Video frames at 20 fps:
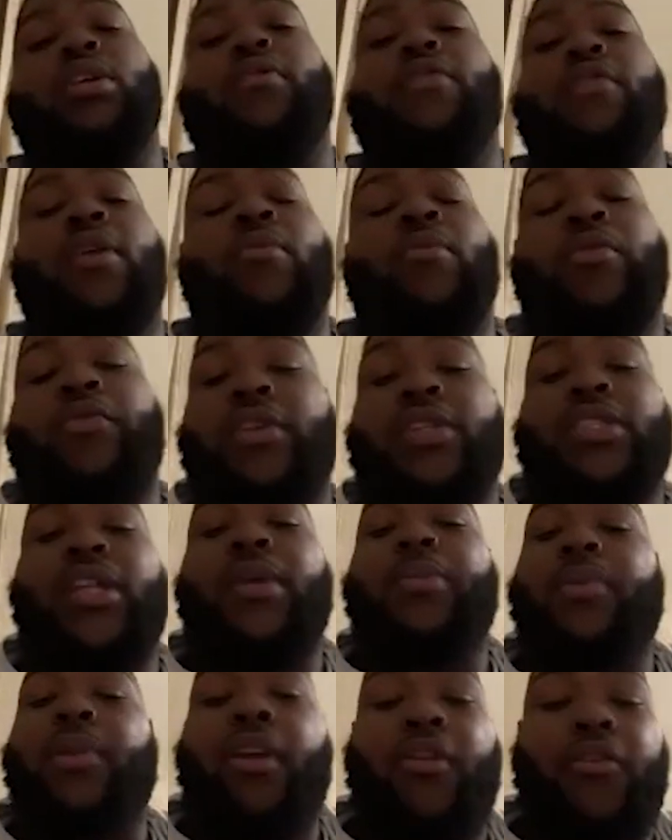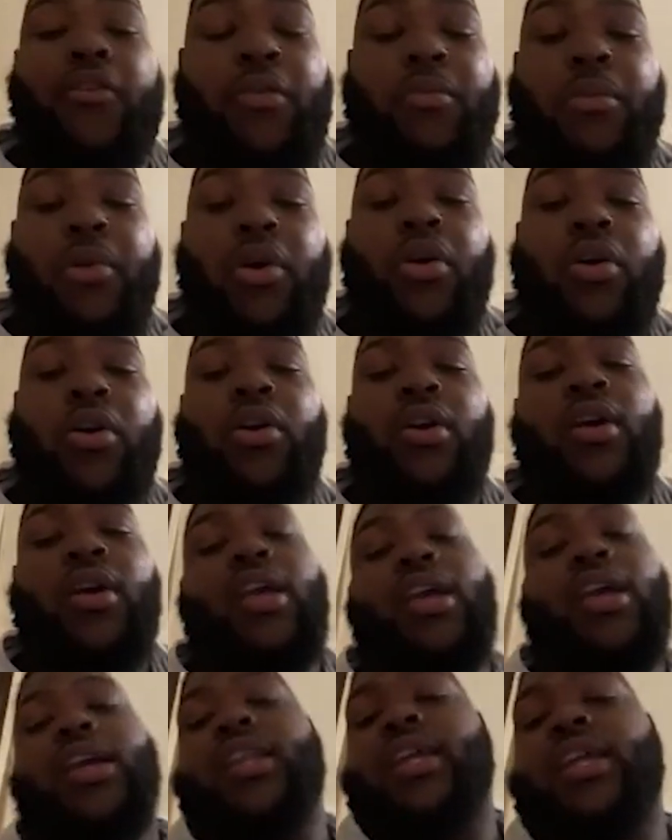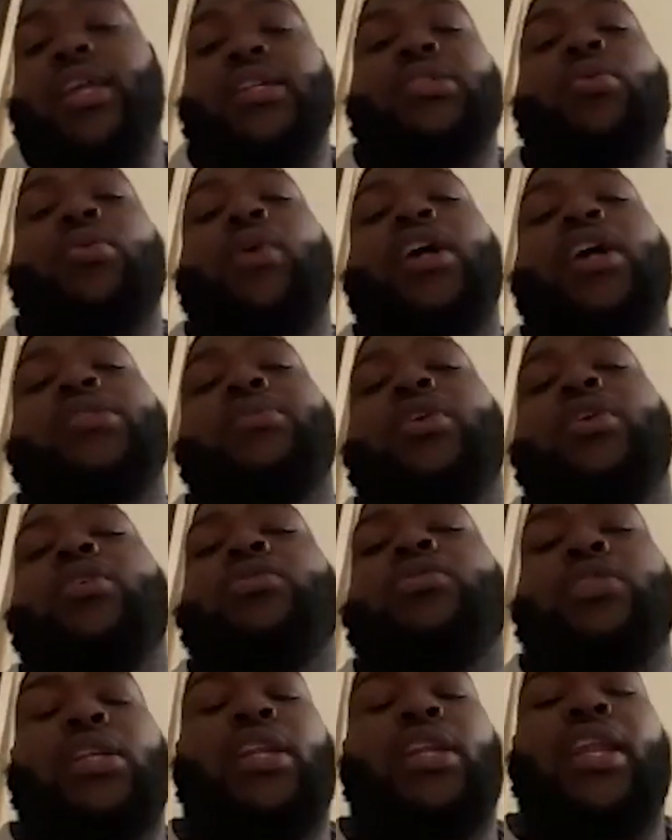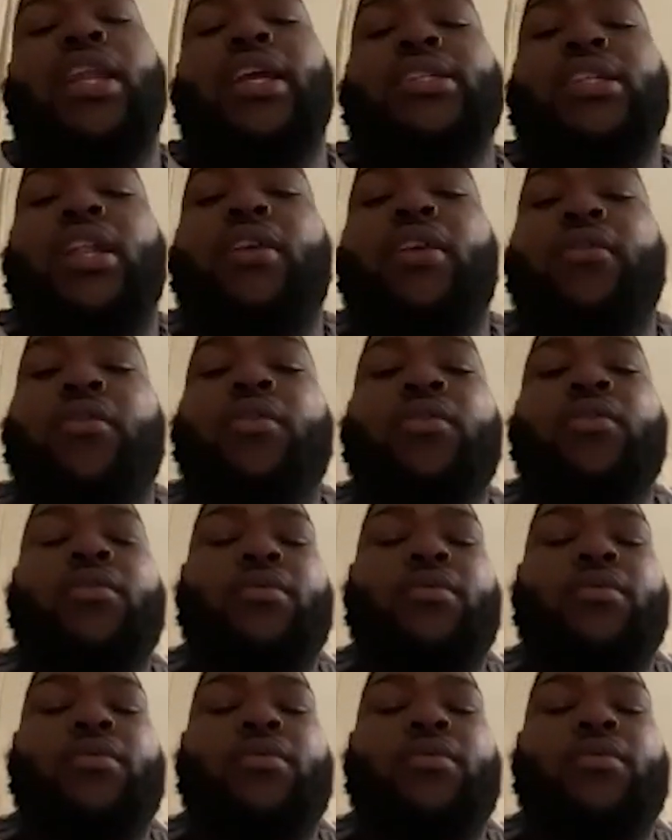family friends that play football, and they get to watch me go to the next level.